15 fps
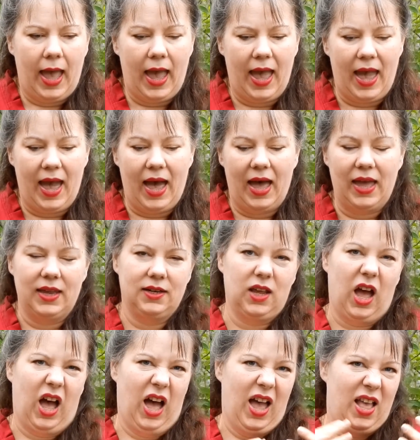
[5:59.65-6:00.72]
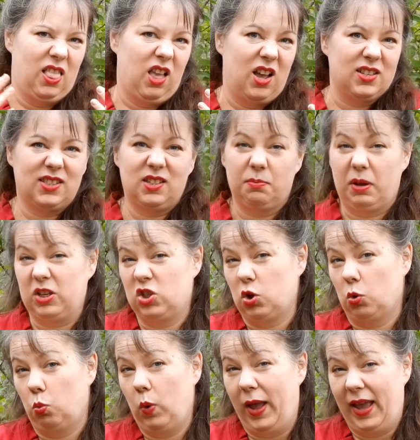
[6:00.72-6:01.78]
And I lost a bunch
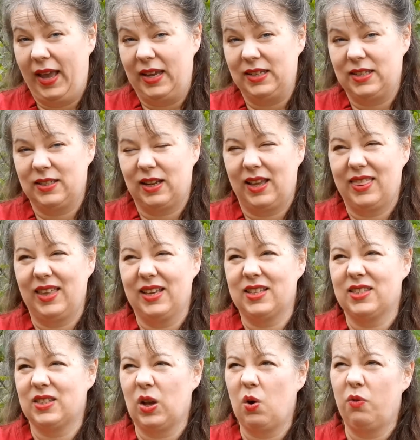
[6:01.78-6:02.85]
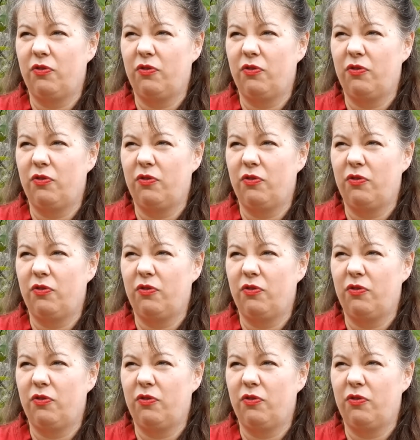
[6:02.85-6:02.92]
of weight. I think so